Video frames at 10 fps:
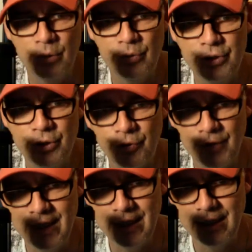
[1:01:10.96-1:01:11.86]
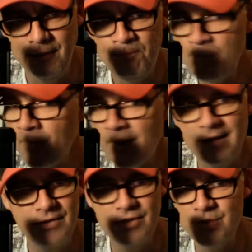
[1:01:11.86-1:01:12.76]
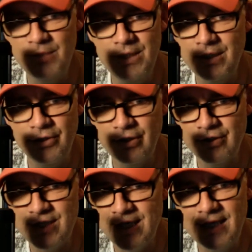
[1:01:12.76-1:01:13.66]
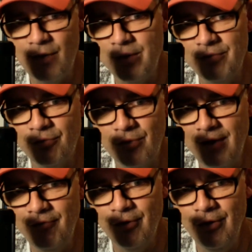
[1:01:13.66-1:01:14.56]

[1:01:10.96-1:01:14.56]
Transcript: in your green. Mm-hmm. That doesn't mean that you're going to stay that way forever.